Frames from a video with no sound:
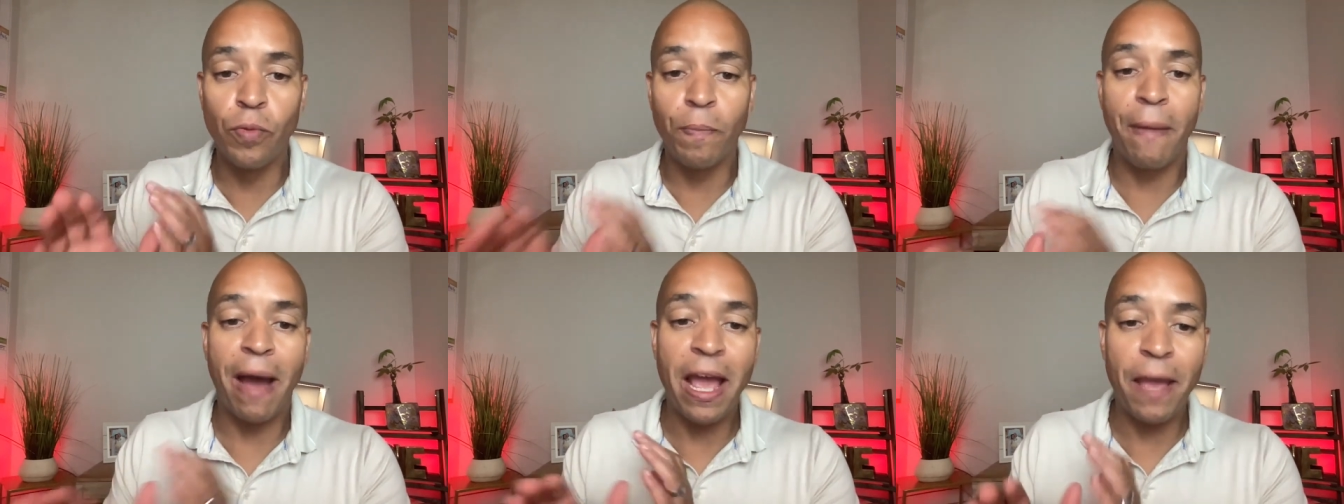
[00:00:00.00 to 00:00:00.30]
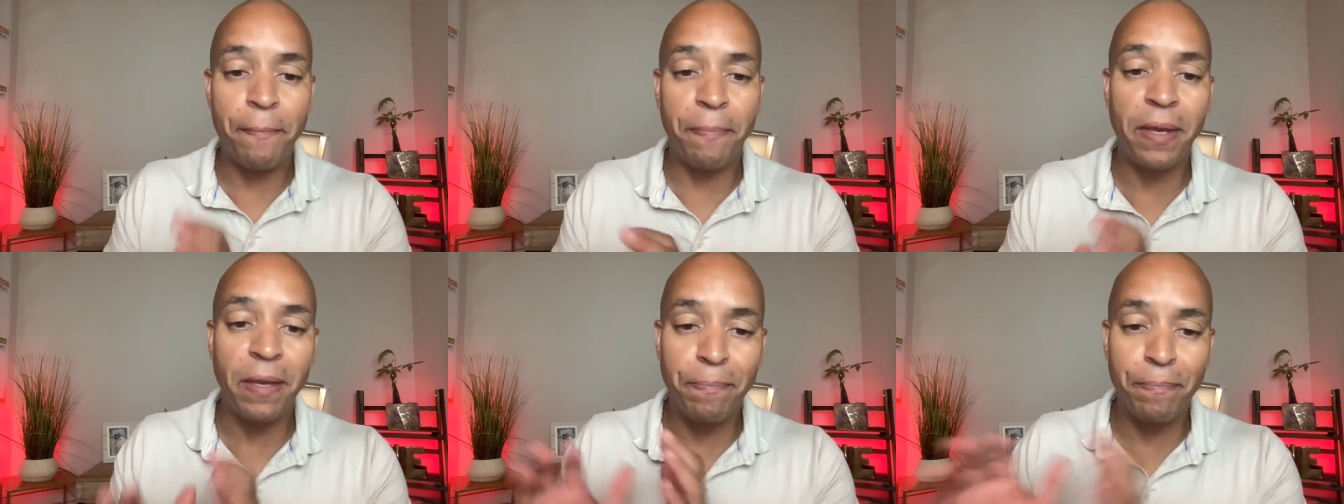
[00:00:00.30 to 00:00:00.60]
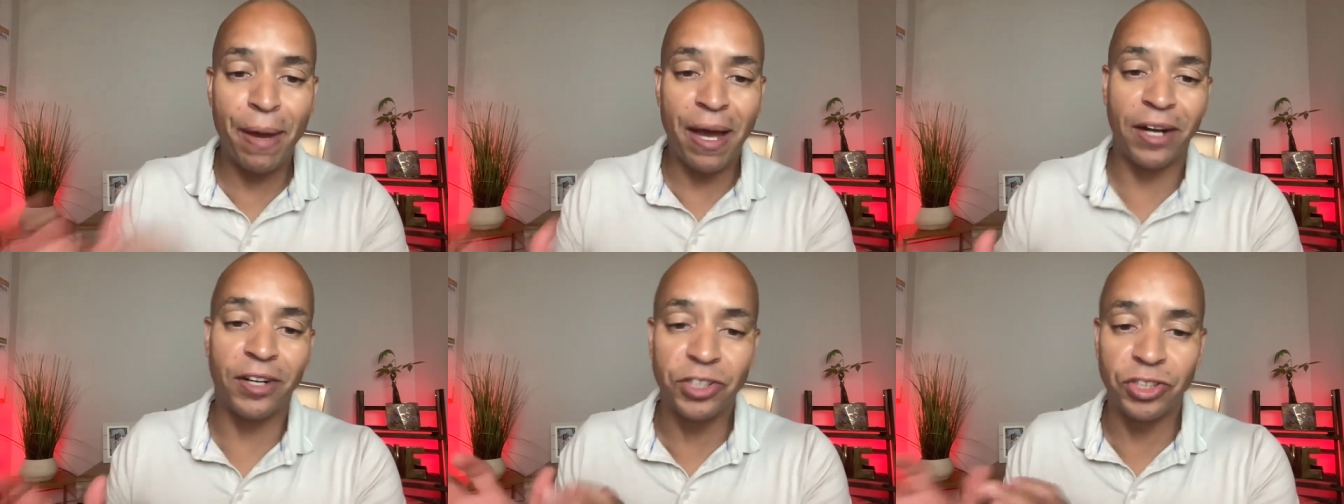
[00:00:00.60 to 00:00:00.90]
might be
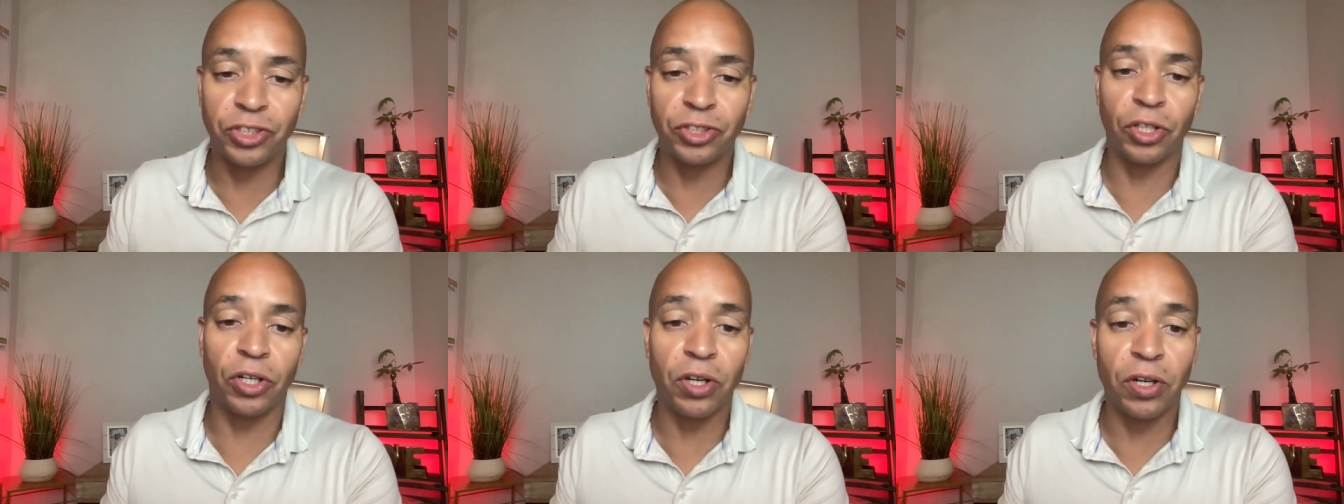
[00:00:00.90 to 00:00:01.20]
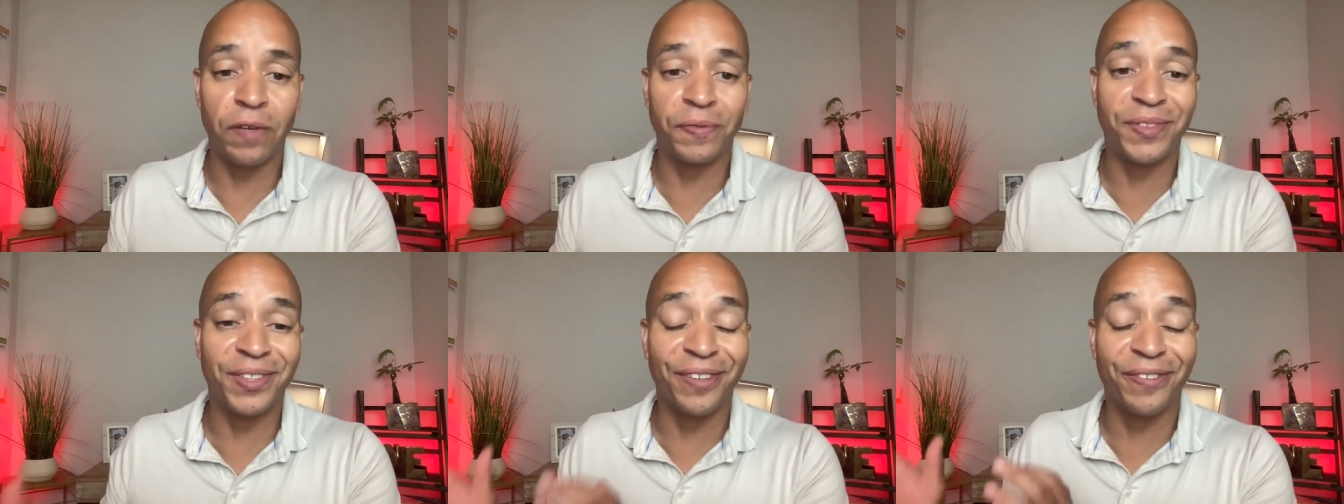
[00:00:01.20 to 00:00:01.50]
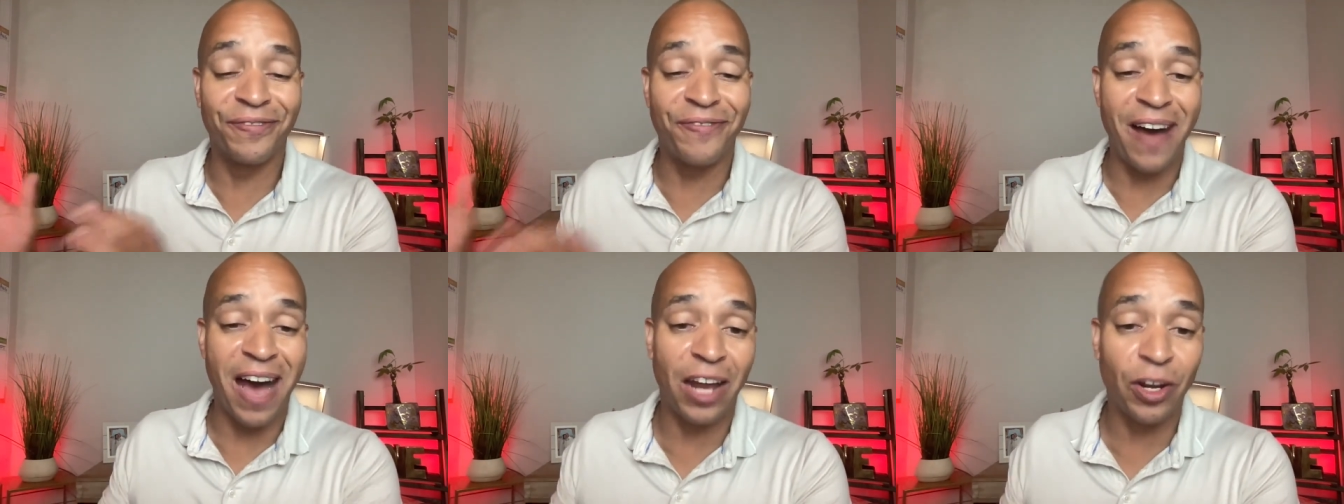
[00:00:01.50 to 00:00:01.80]
better served to
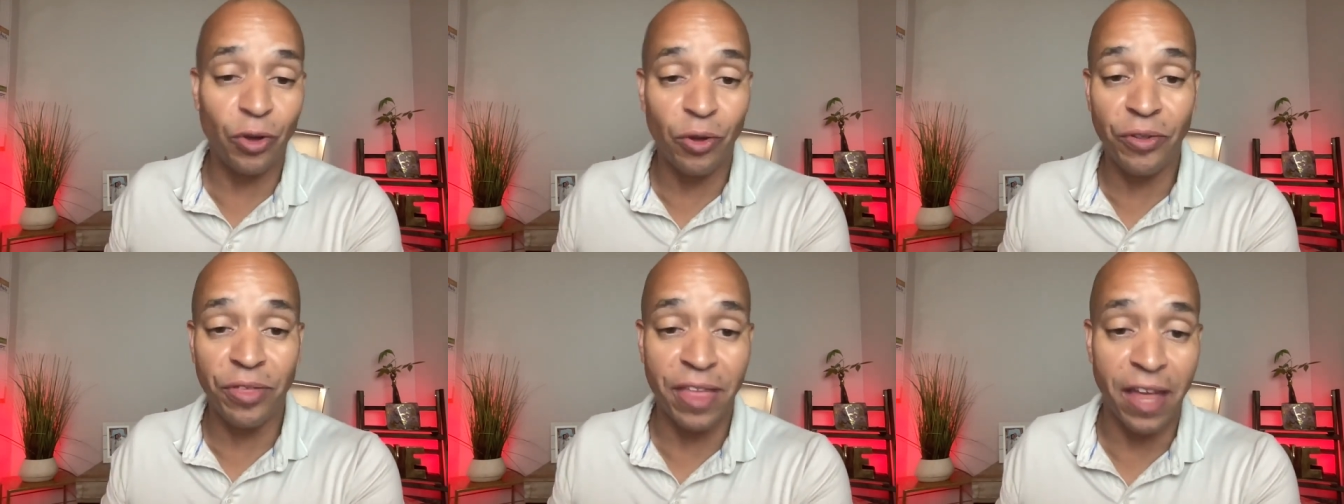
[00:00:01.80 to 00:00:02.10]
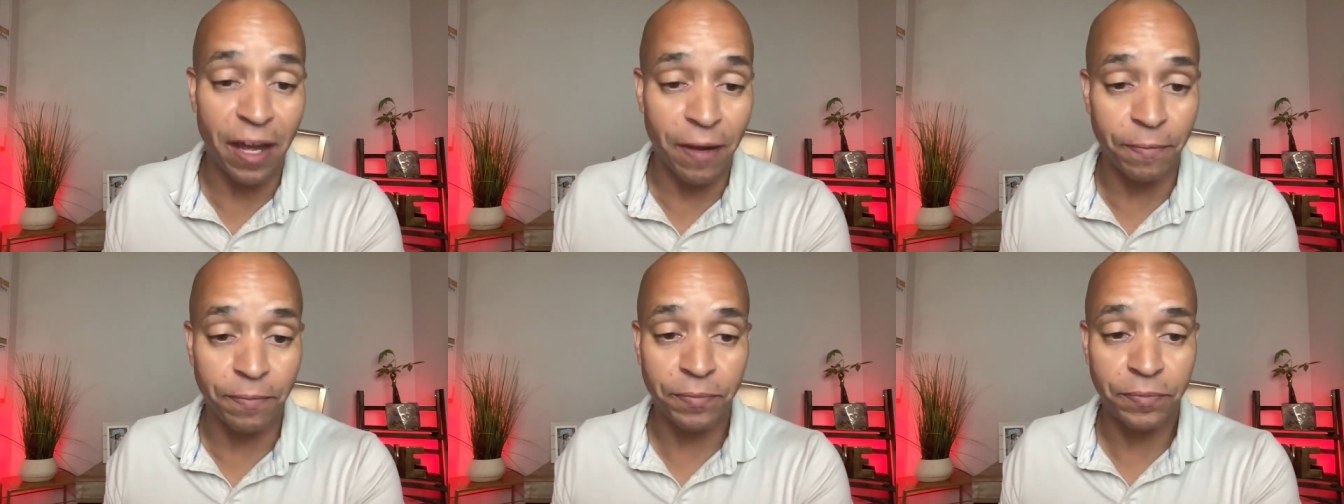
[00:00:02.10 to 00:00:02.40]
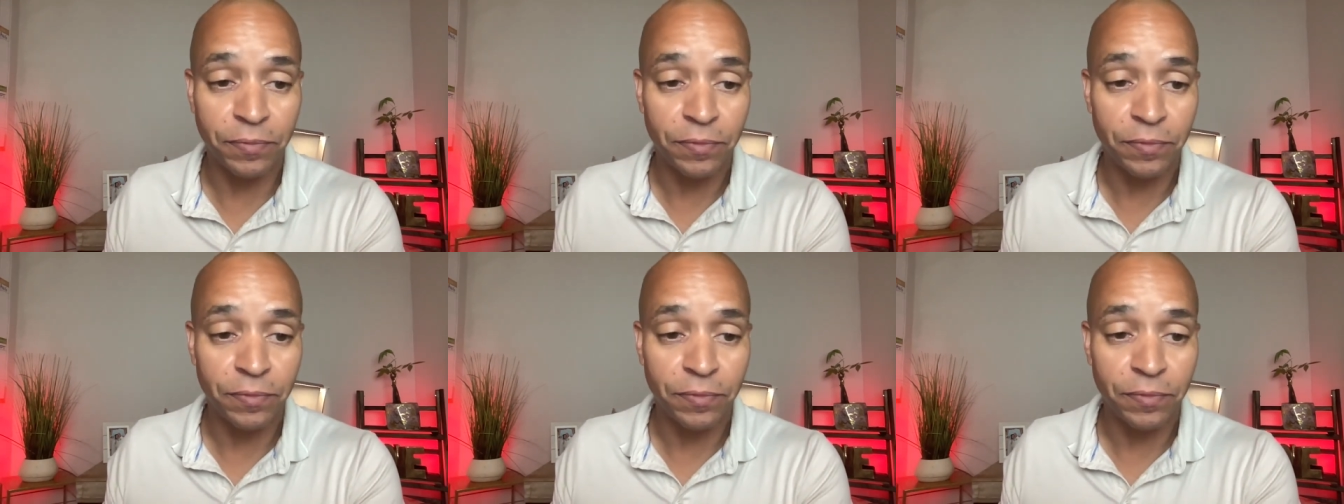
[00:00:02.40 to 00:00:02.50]
follow them.